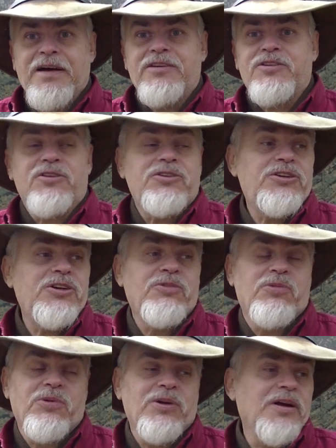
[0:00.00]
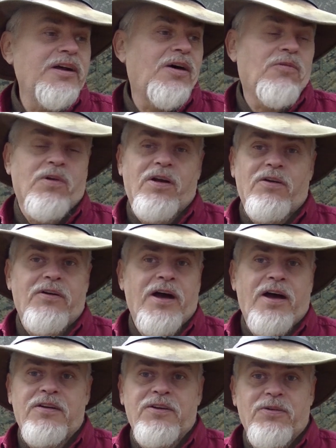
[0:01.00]
and so she really don't want to learn
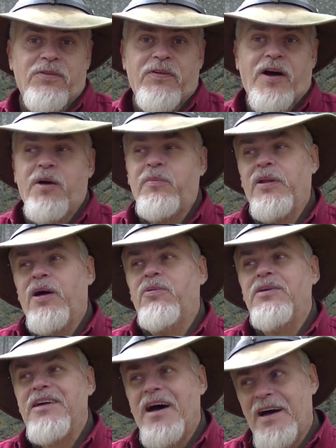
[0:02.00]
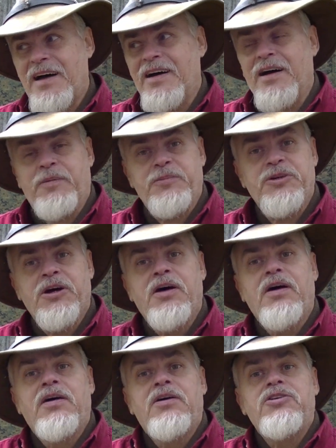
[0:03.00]
how to do a fire but there were times
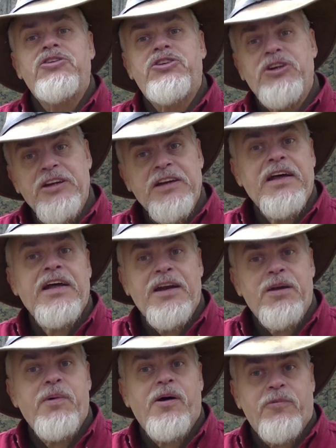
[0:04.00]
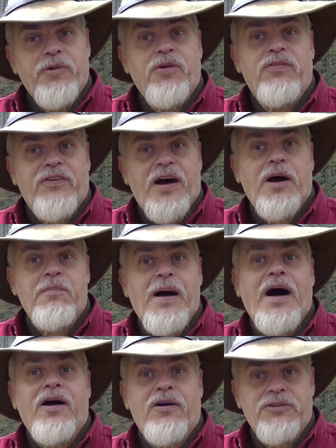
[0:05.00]
she needed to be able to do a fire
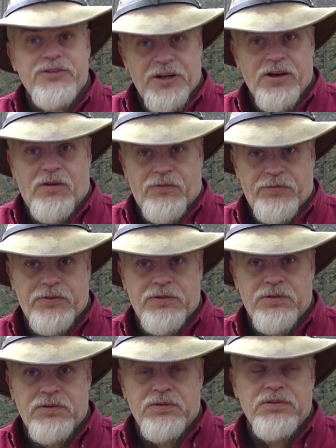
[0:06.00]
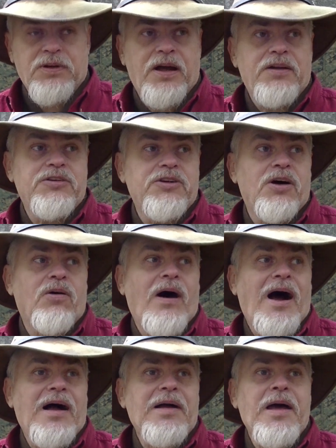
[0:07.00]
by herself and so
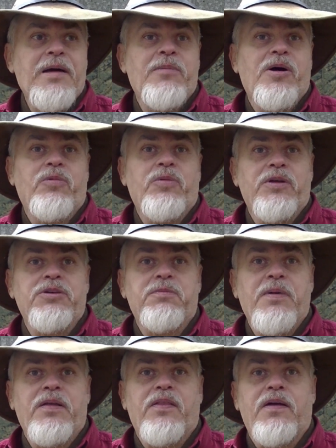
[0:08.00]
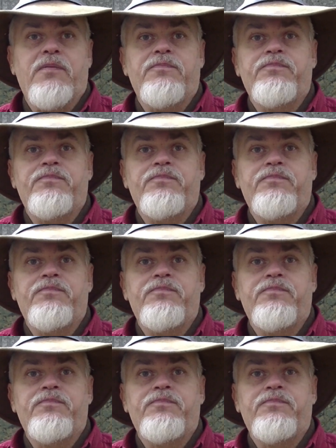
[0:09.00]
I came up with this method.